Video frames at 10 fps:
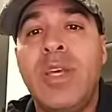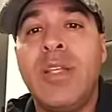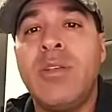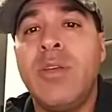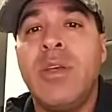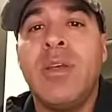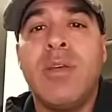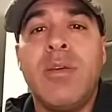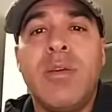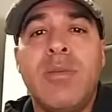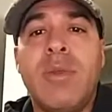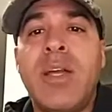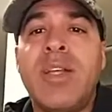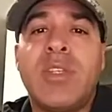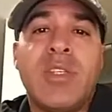lead
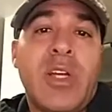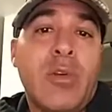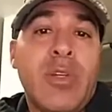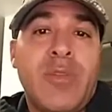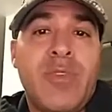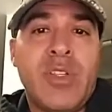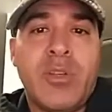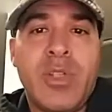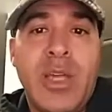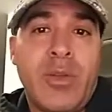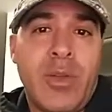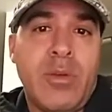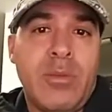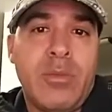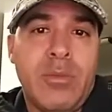not necessarily to physical death,
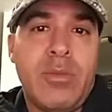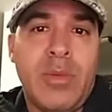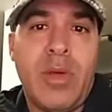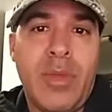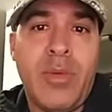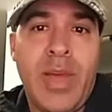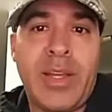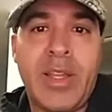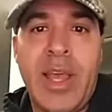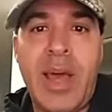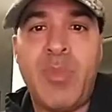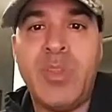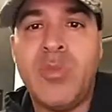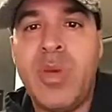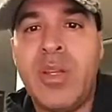although that can
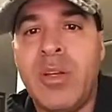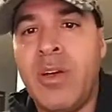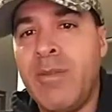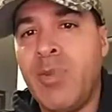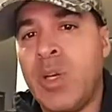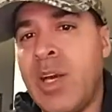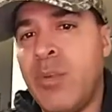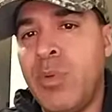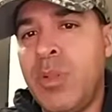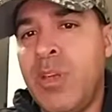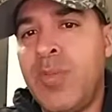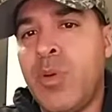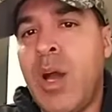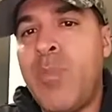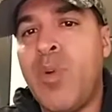happen depending on what kind of belief
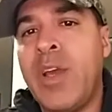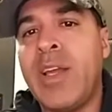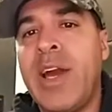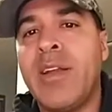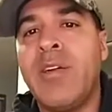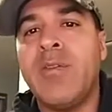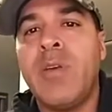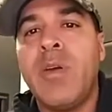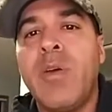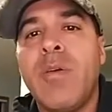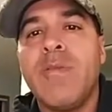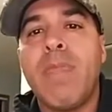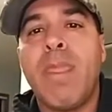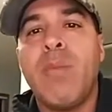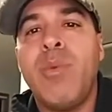you're operating out of,
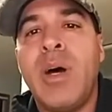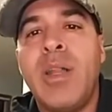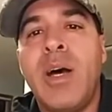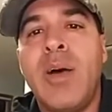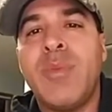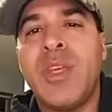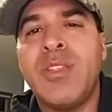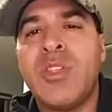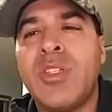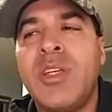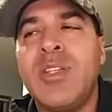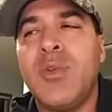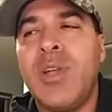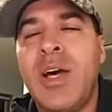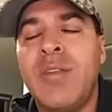but can just lead
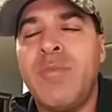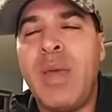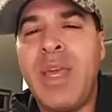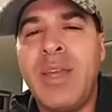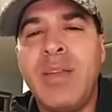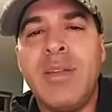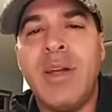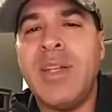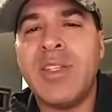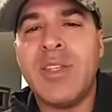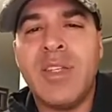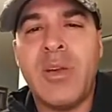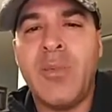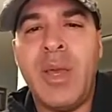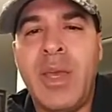to a lot of pain,
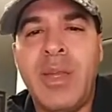unnecessary